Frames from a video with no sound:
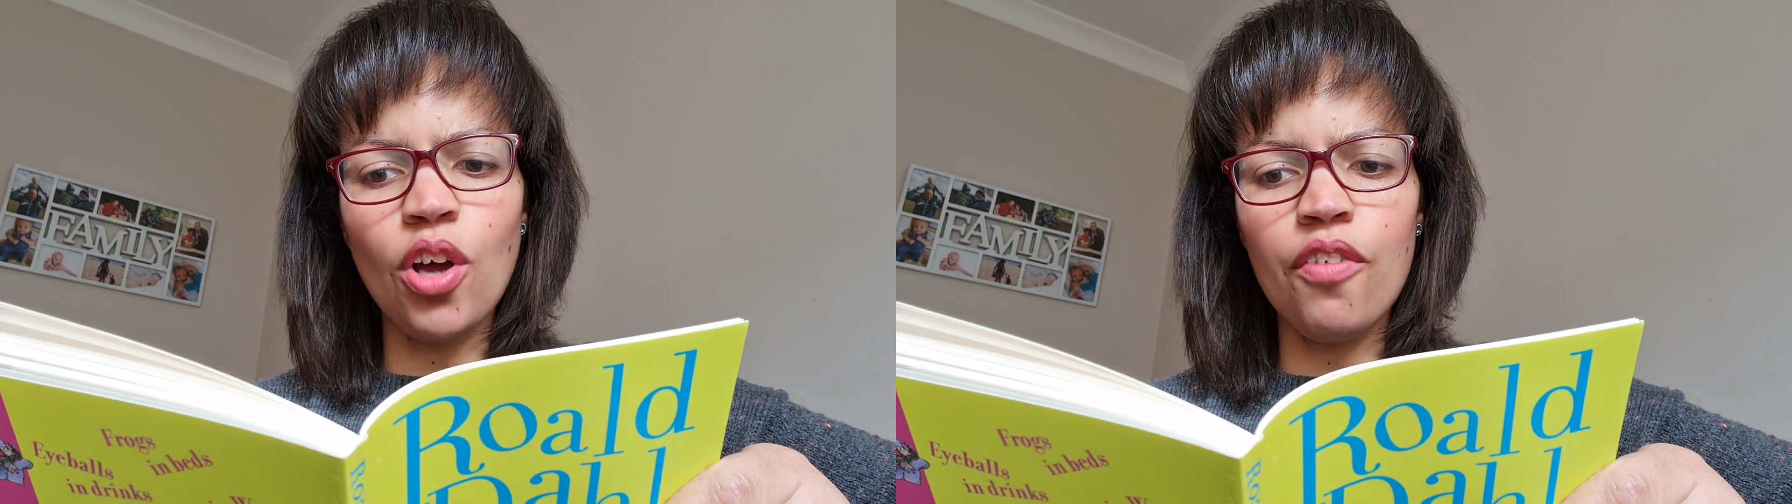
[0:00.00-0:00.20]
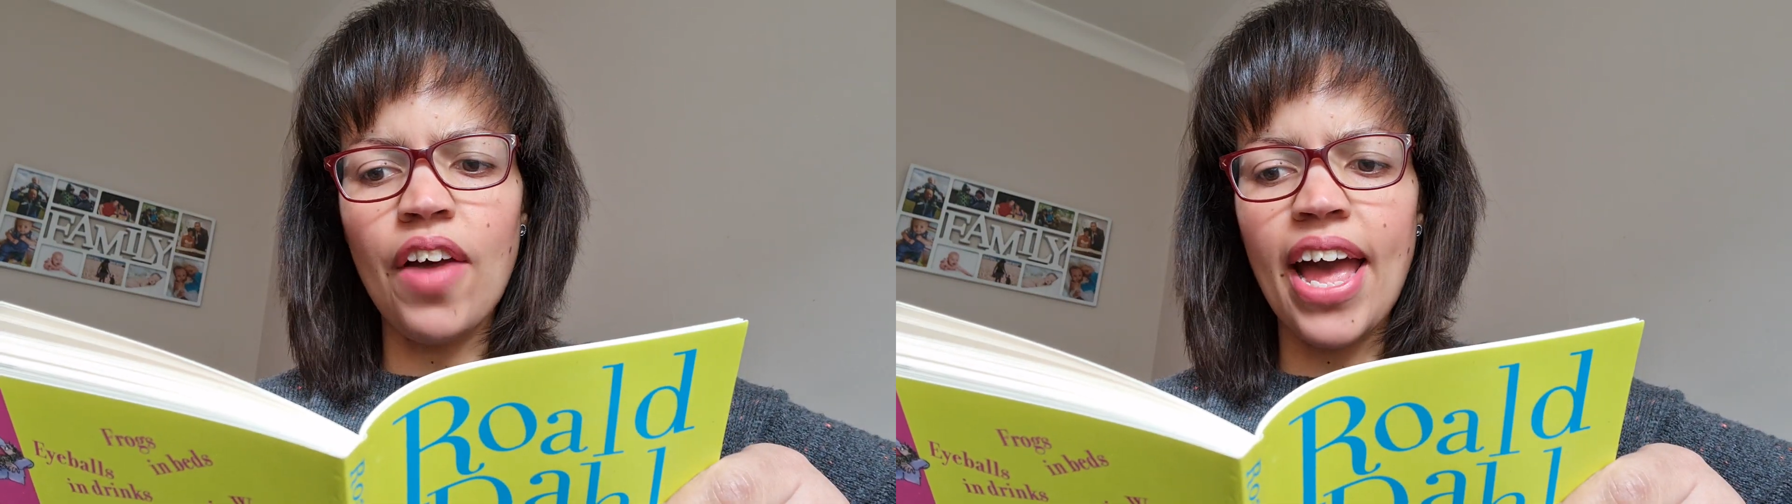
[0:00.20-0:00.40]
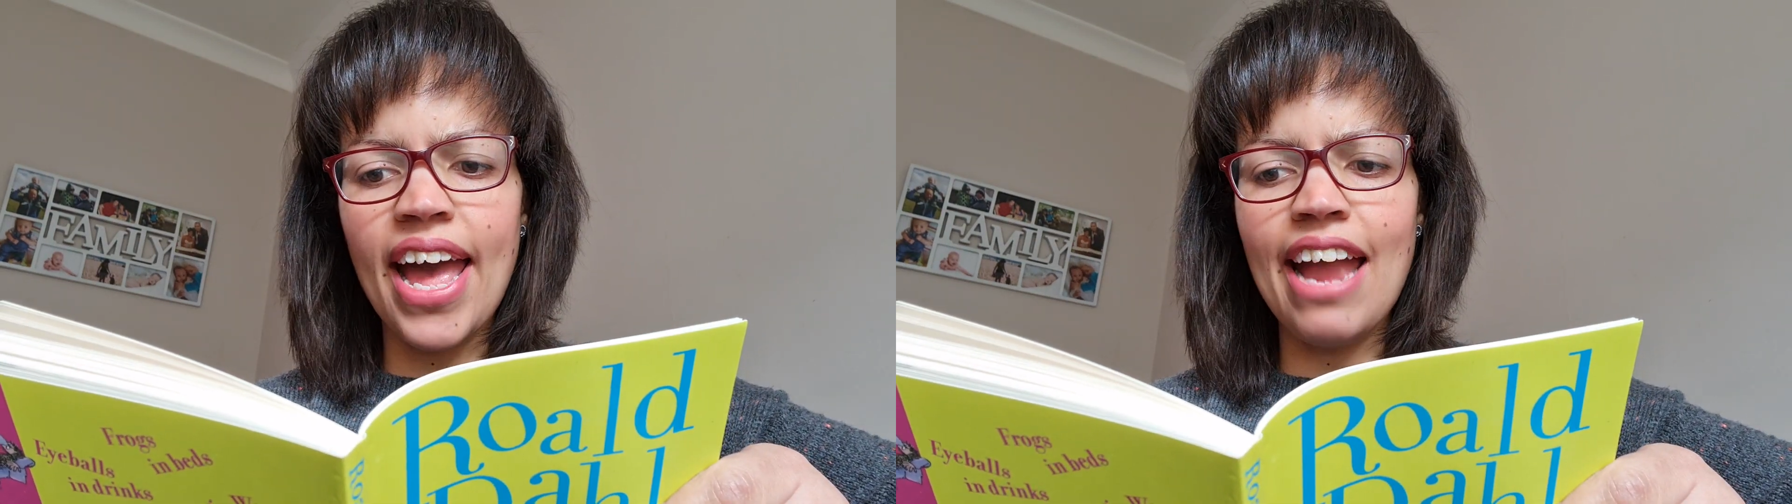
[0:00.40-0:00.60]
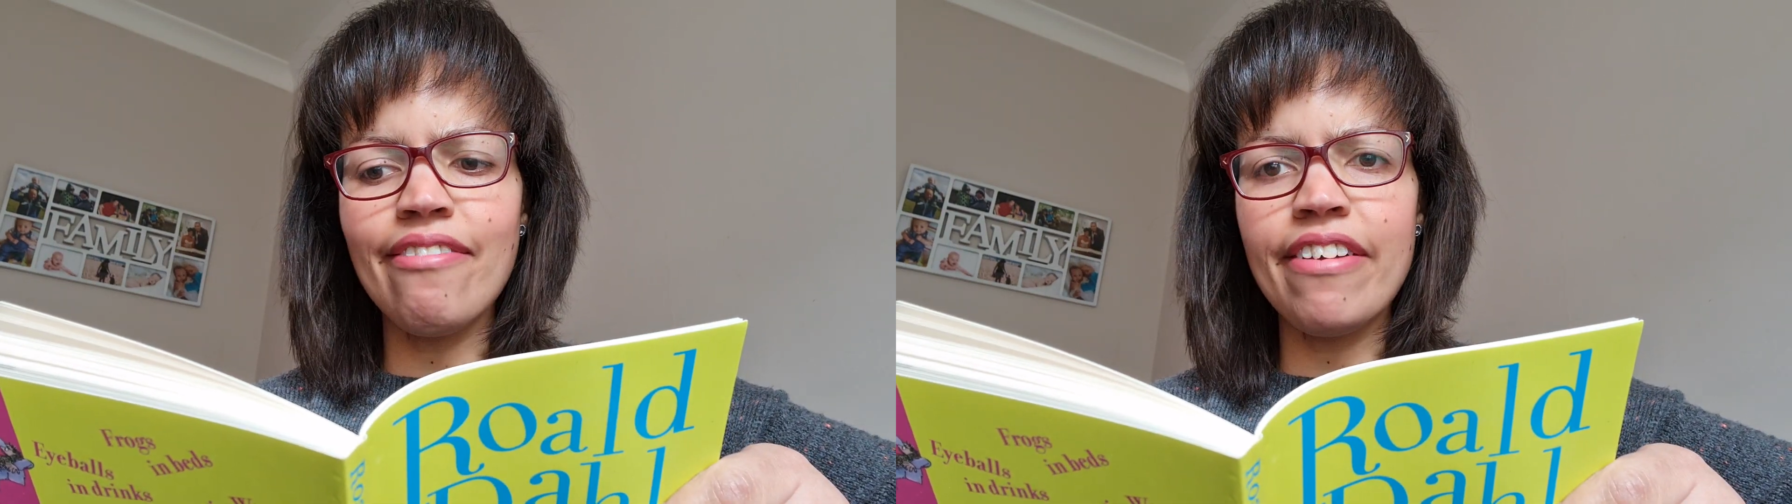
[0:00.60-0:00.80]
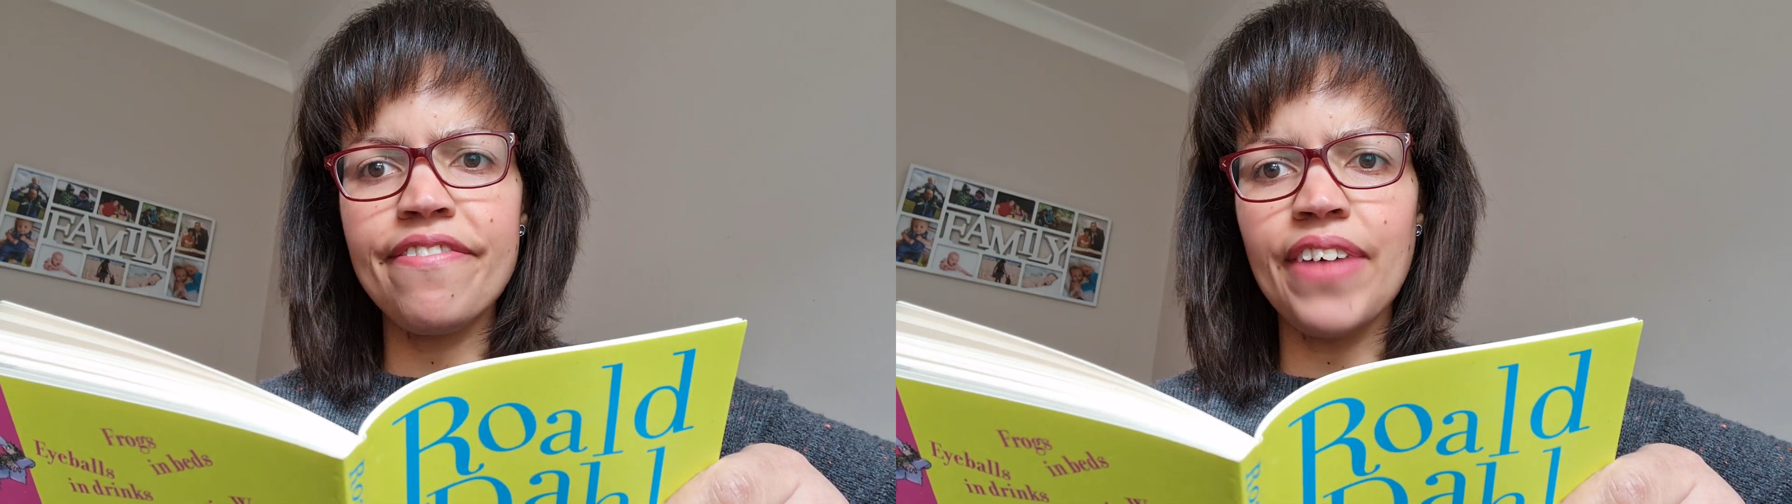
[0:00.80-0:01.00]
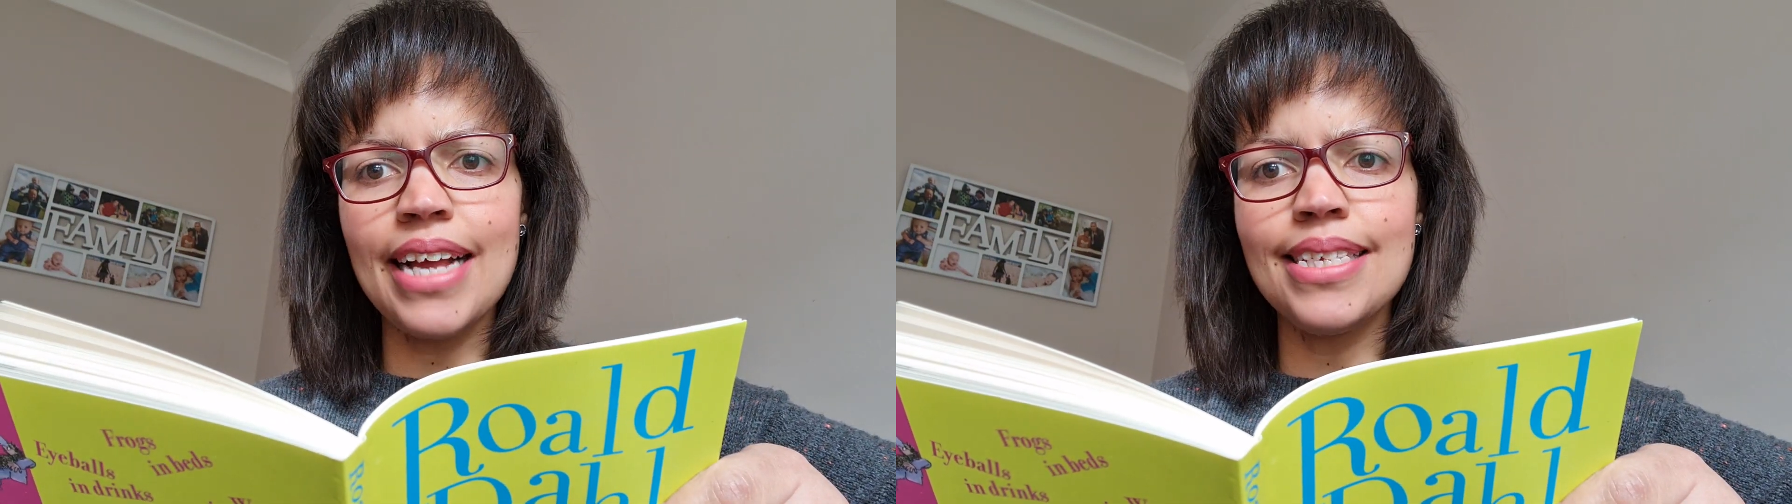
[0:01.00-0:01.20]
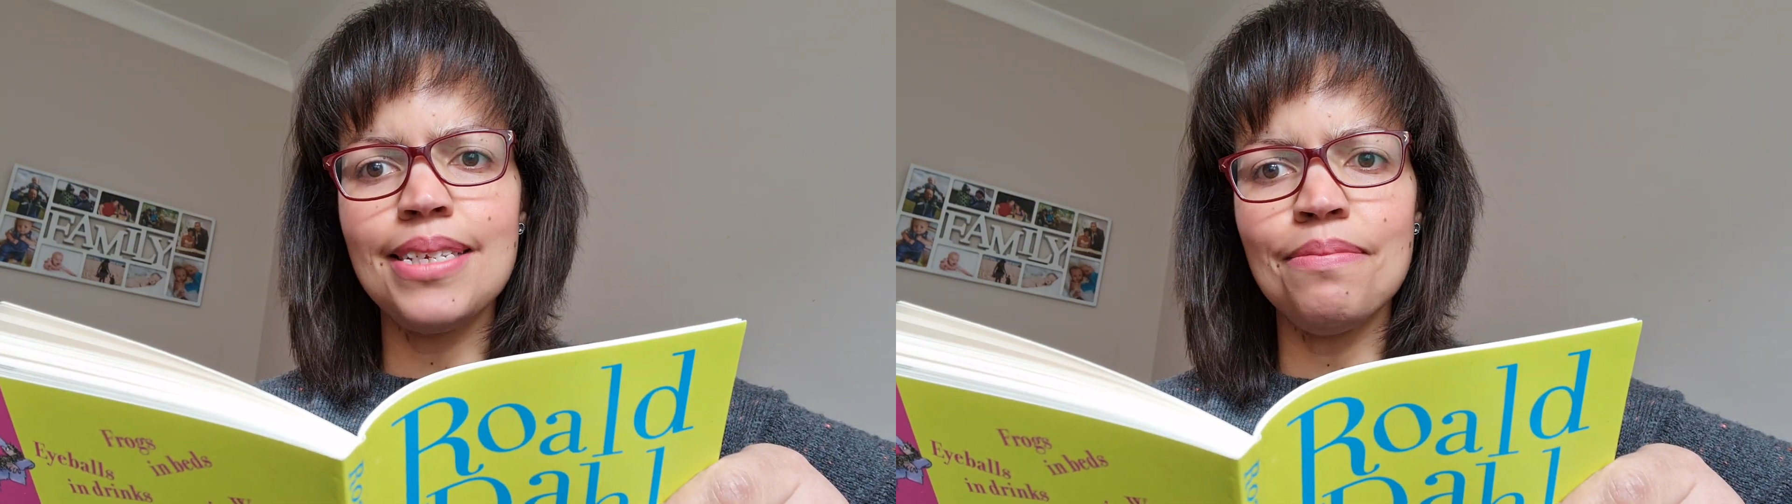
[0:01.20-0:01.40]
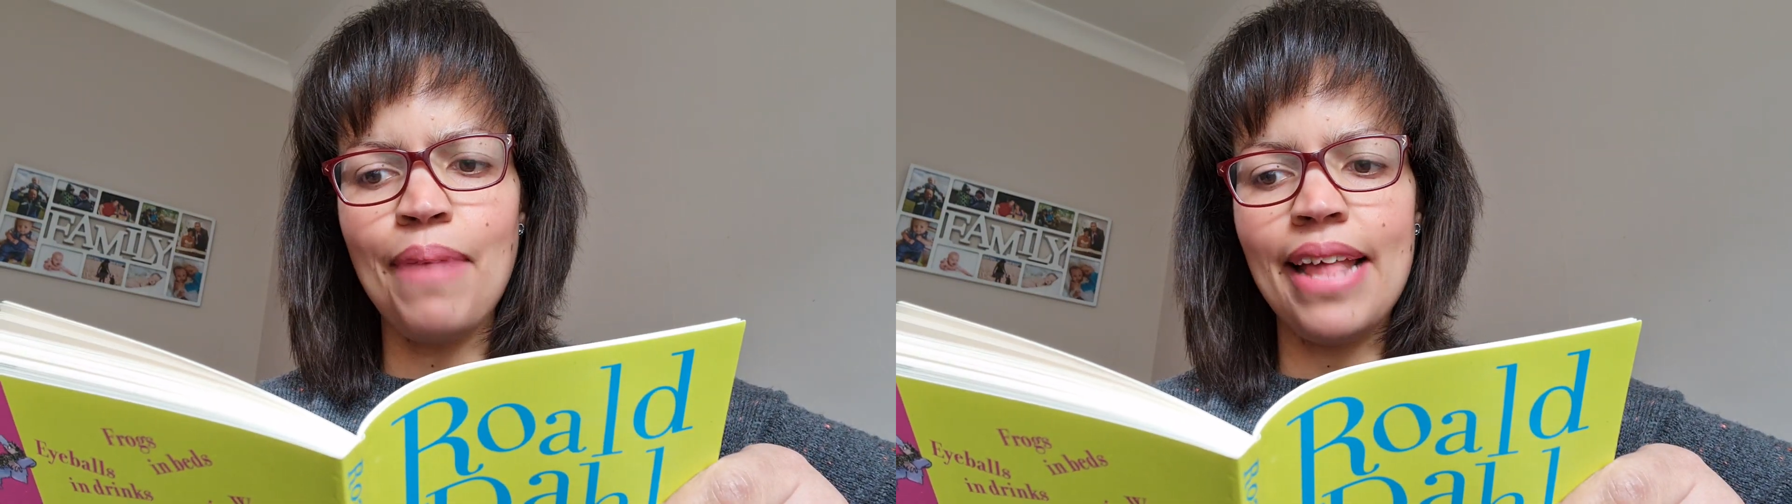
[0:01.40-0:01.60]
of
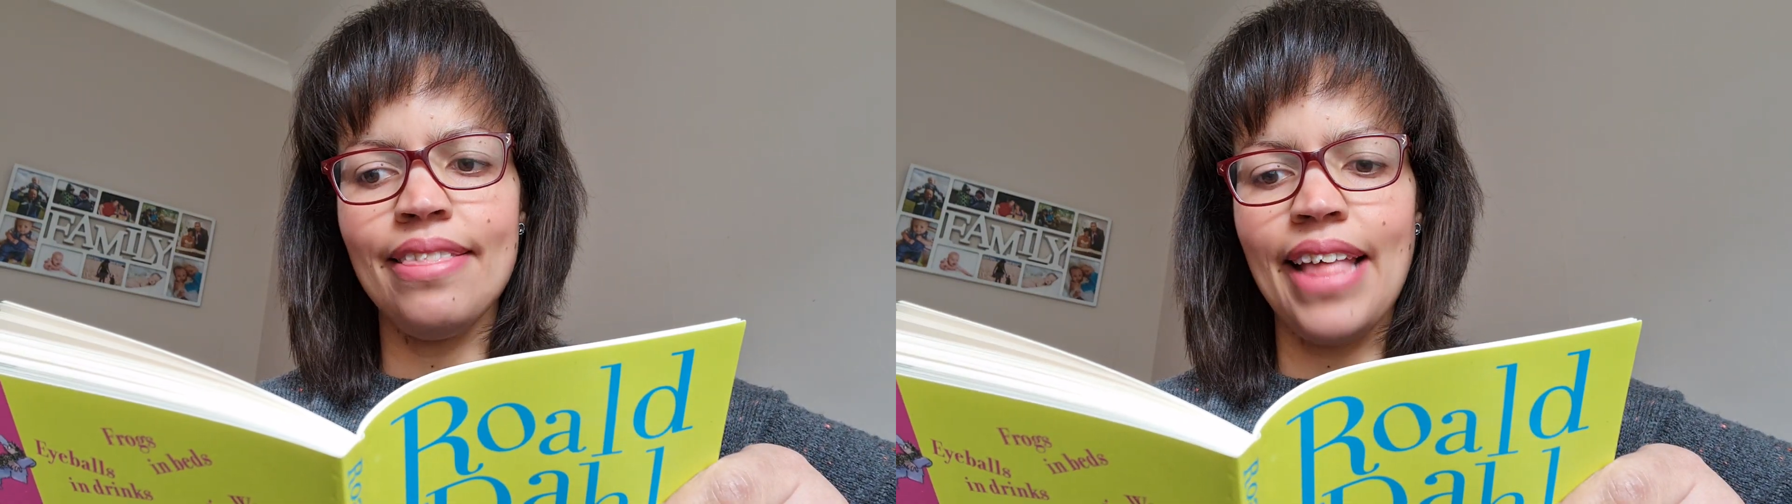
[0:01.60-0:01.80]
hairy-faced men